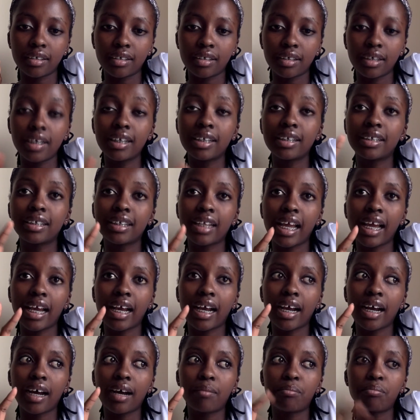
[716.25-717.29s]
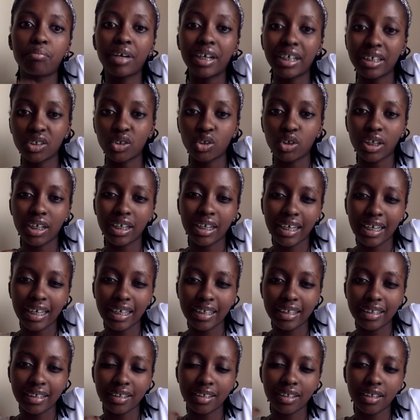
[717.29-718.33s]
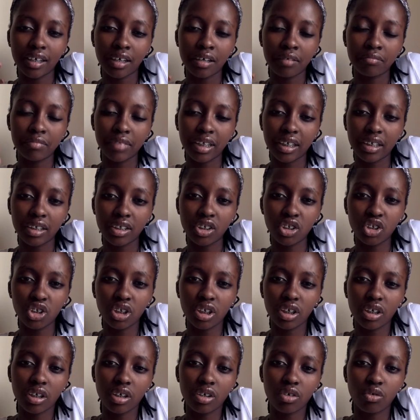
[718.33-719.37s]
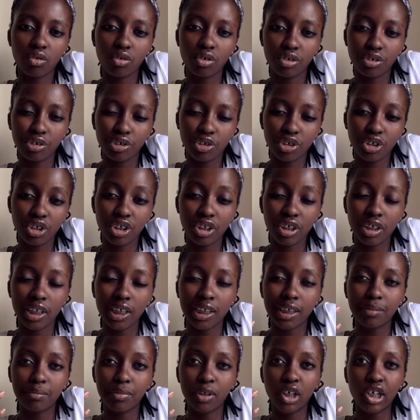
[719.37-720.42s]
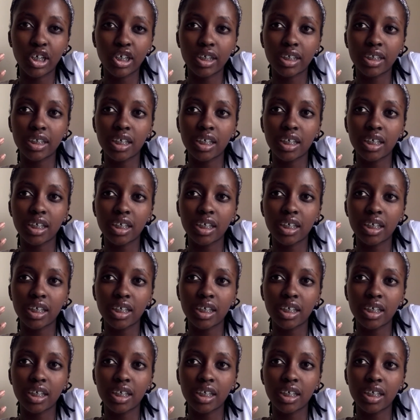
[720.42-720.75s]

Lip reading: and it's like a personalized dietitian or nutritionist, because